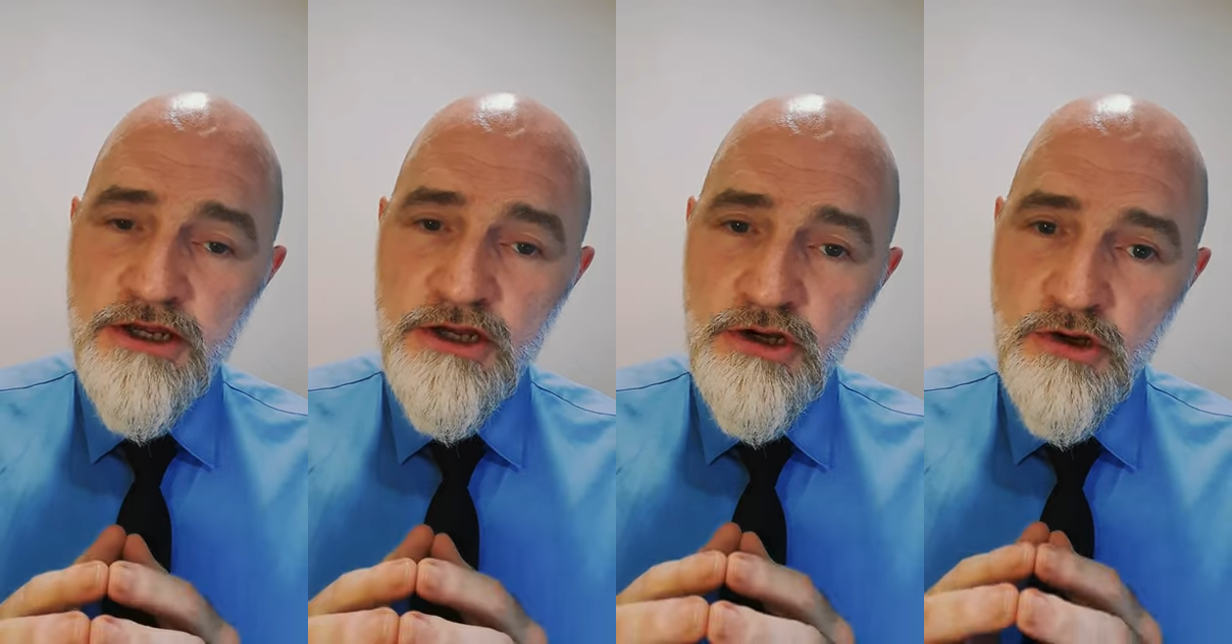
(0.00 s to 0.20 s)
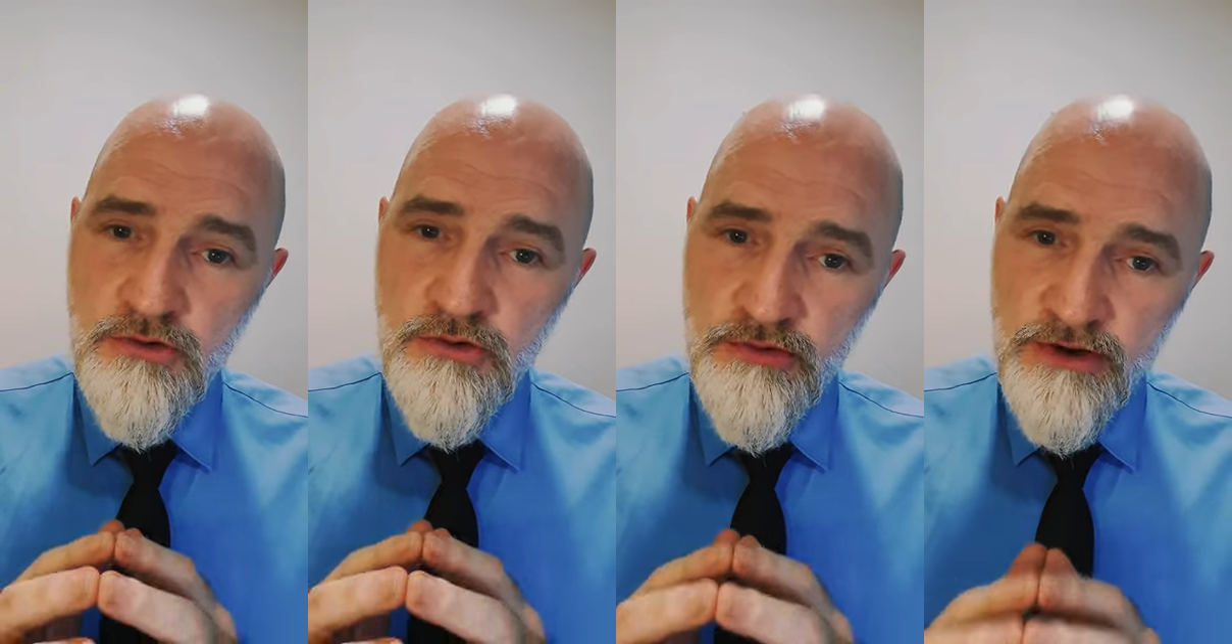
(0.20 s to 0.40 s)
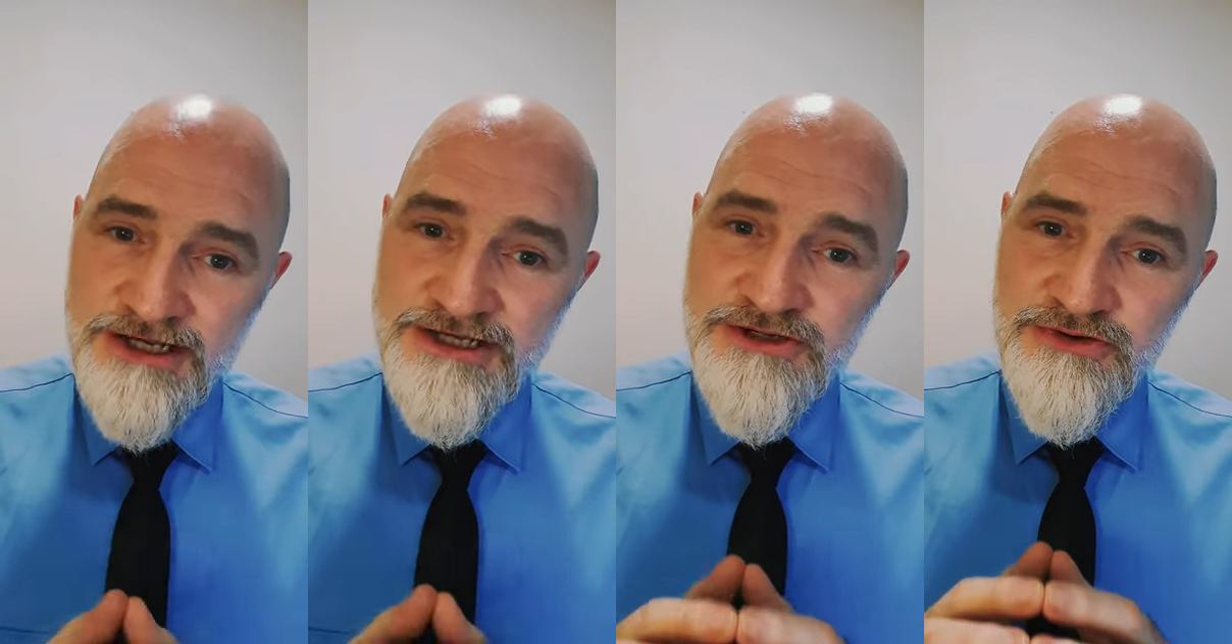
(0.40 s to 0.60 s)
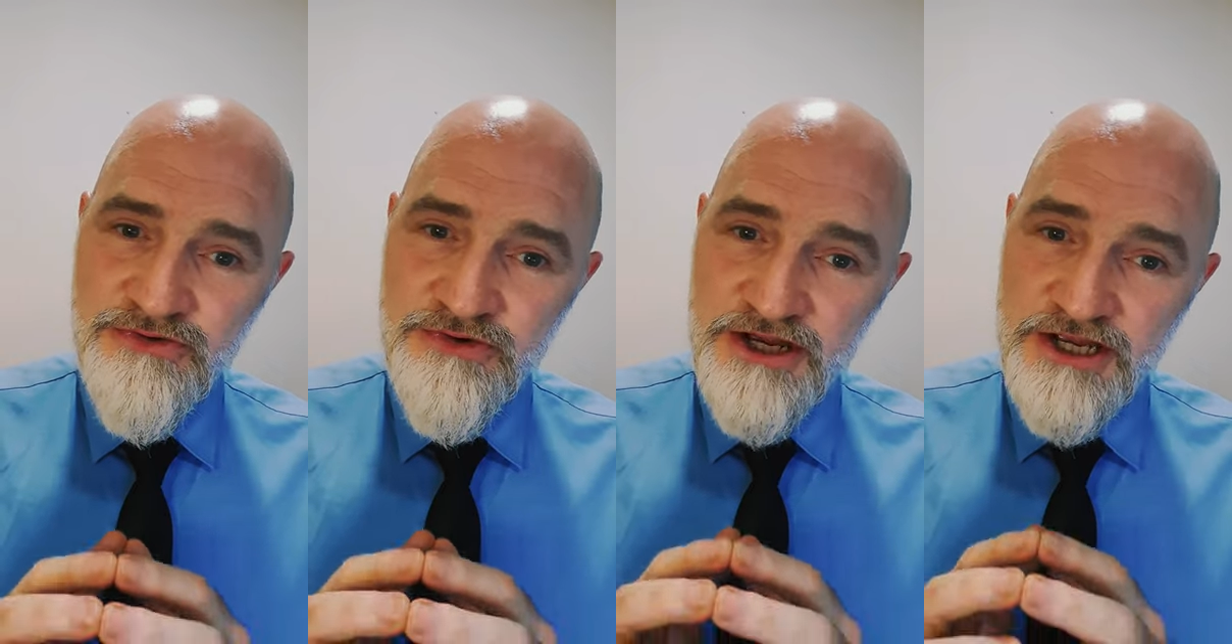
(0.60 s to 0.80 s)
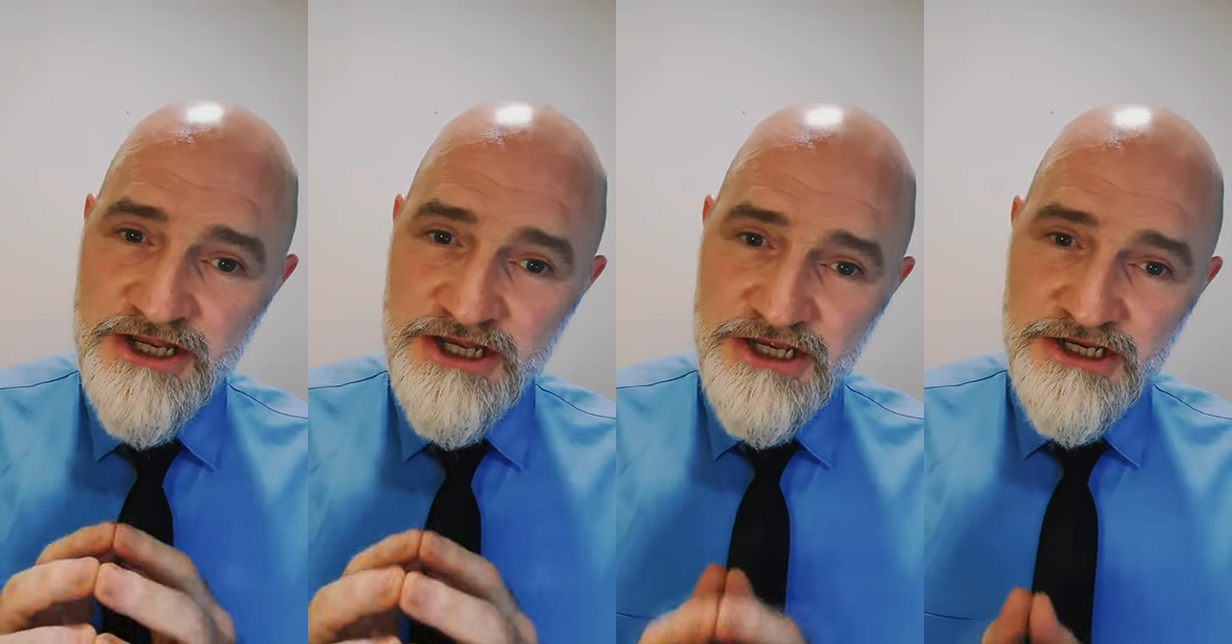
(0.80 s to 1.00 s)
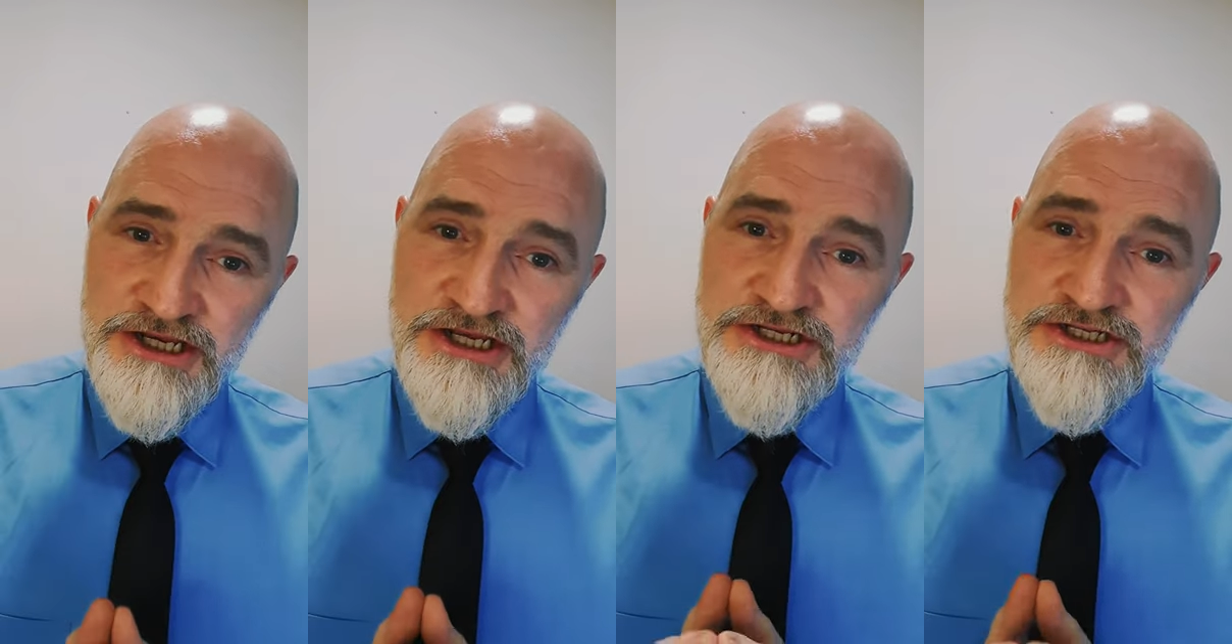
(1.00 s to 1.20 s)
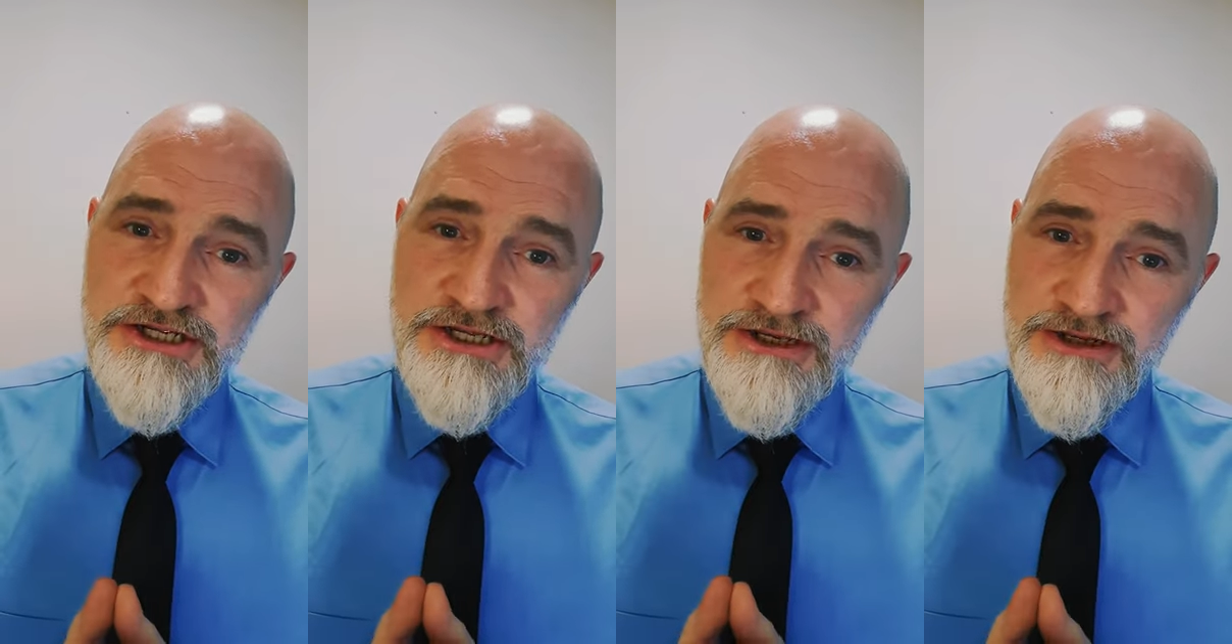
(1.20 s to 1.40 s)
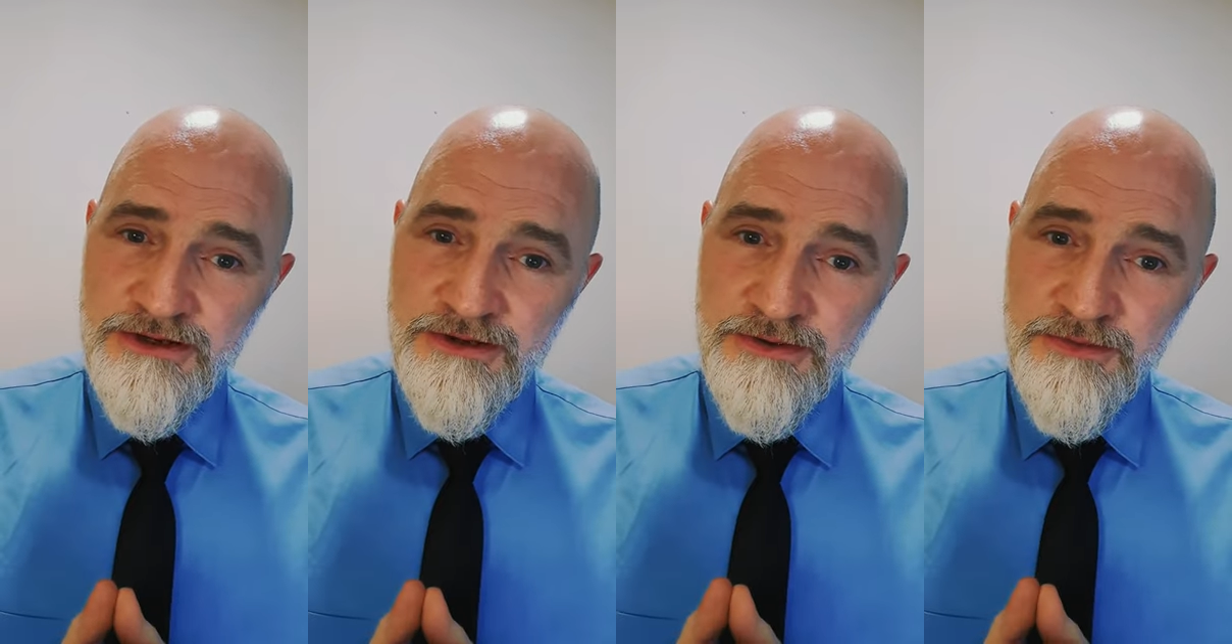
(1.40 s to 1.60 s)
correct
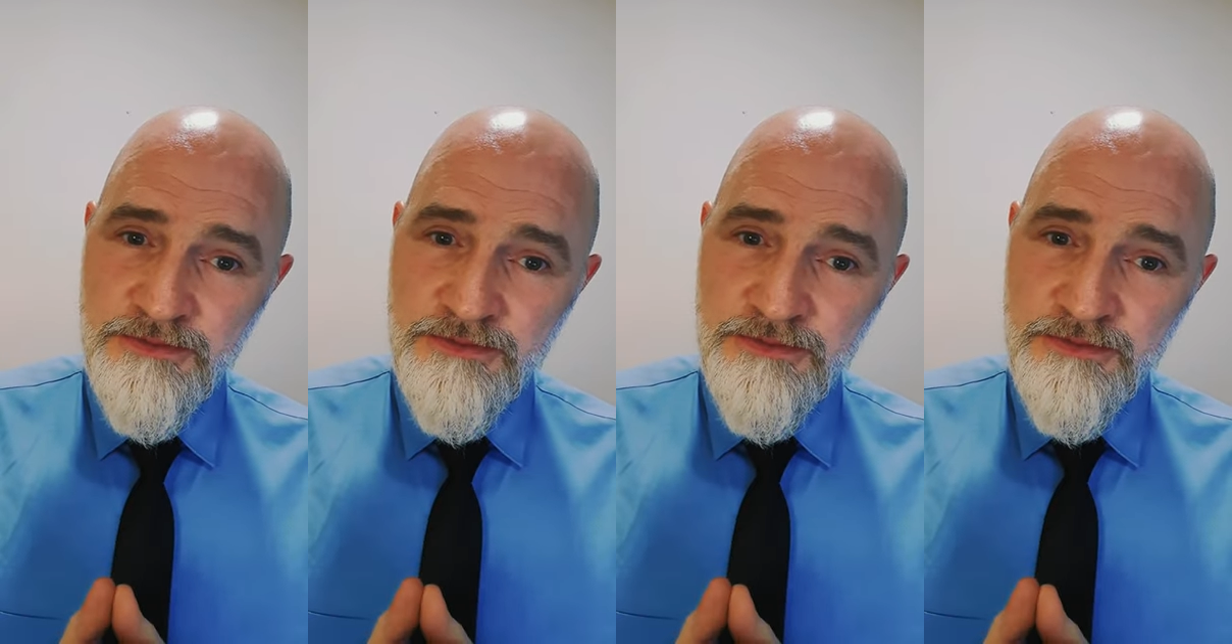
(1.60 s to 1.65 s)
recognition